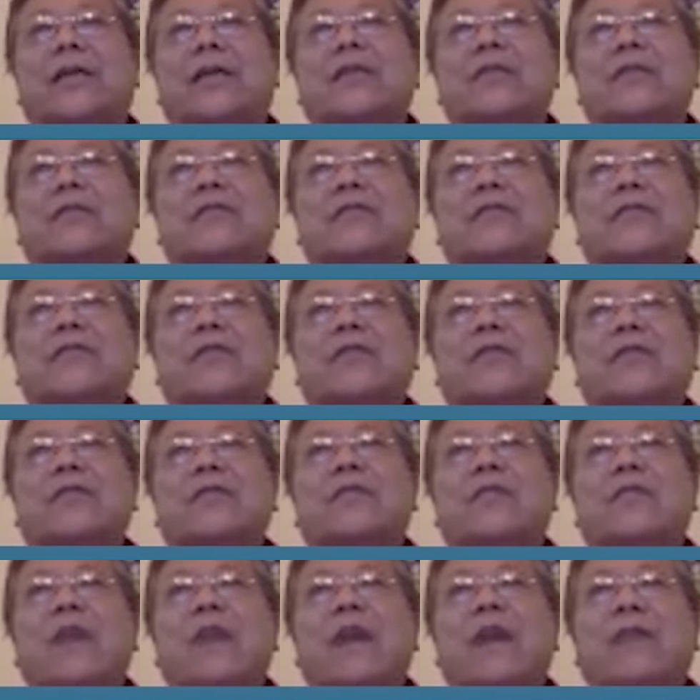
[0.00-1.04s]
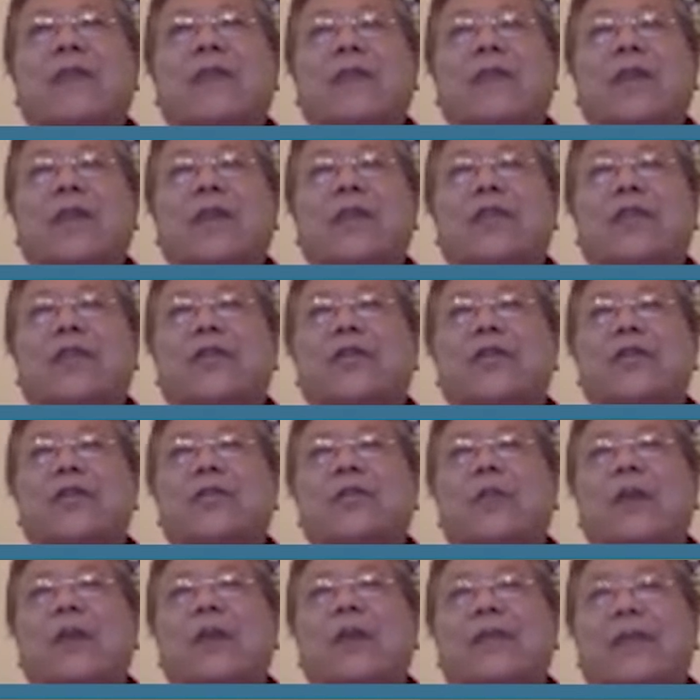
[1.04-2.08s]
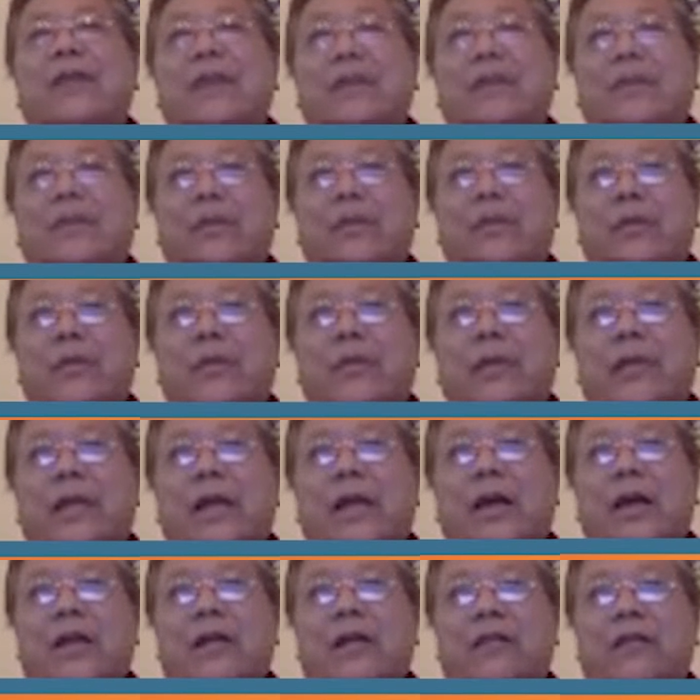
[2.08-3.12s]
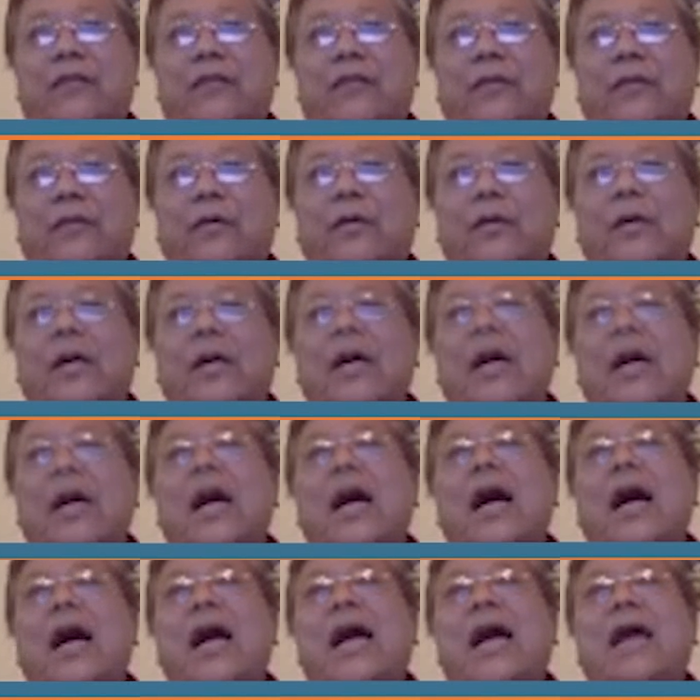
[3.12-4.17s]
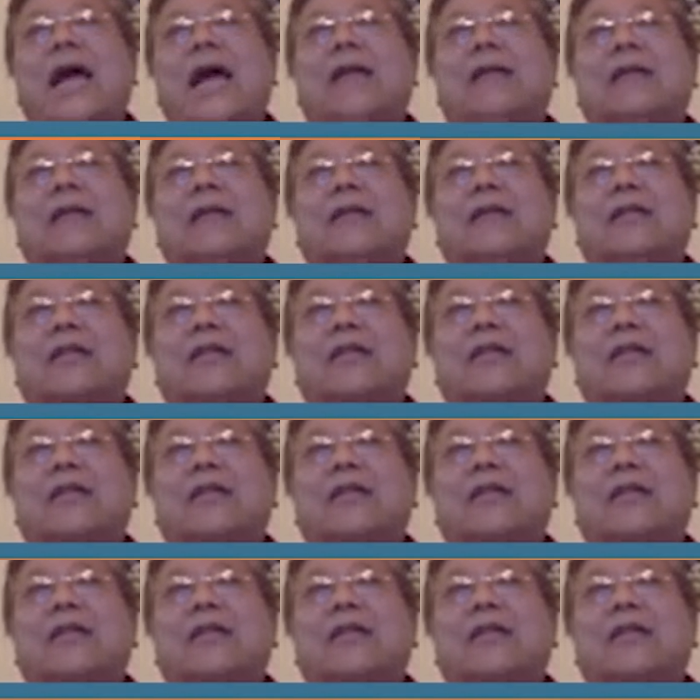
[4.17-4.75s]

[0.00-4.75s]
So first we have a QQ modified protein, OCT4, and the